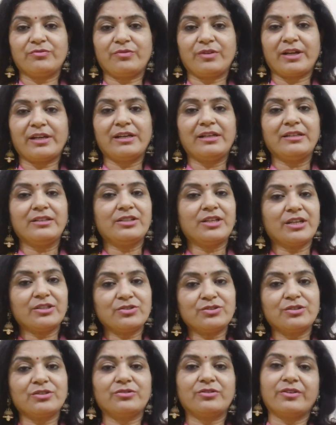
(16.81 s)
While he
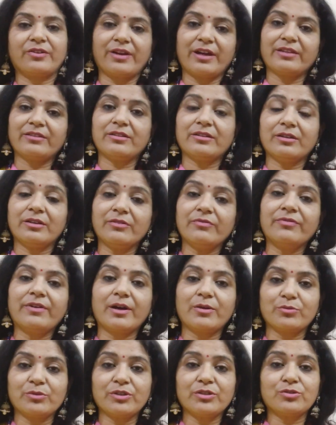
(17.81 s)
tasted the raita, he
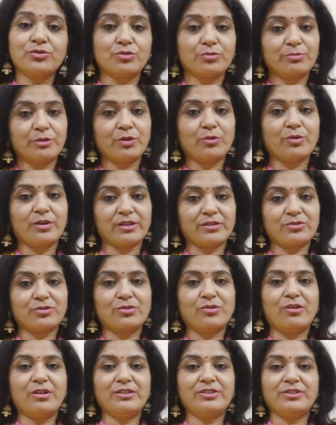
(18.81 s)
found it to be quite
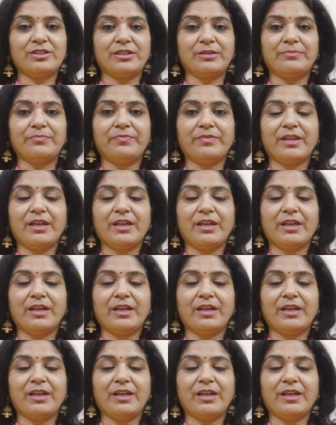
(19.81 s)
salty.